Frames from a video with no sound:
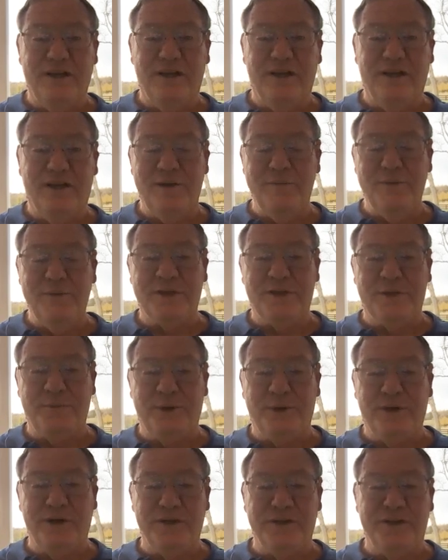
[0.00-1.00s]
I'm
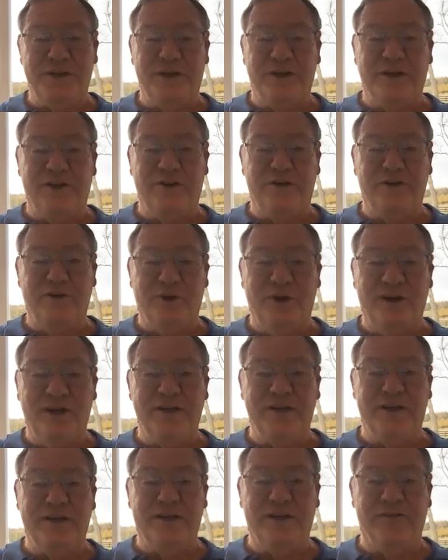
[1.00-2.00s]
experiencing a great
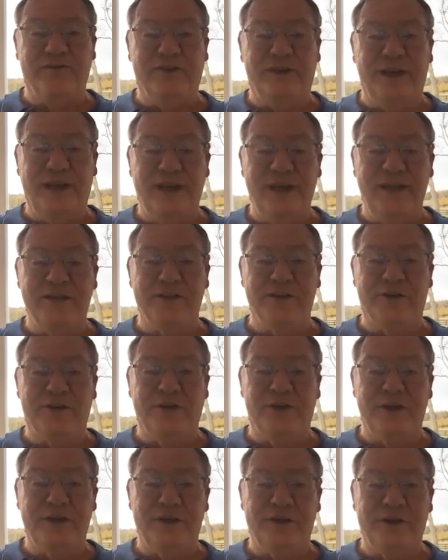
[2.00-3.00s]
deal of gains on
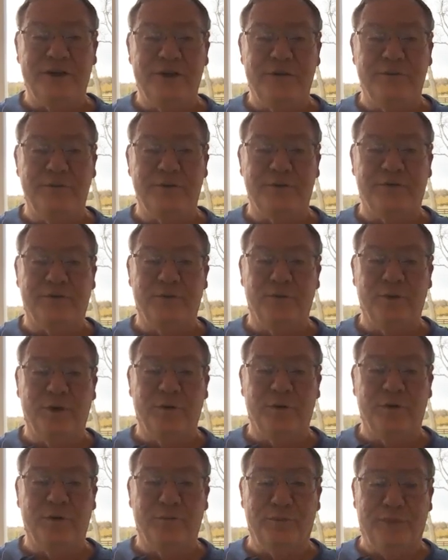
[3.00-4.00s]
these homes from what we're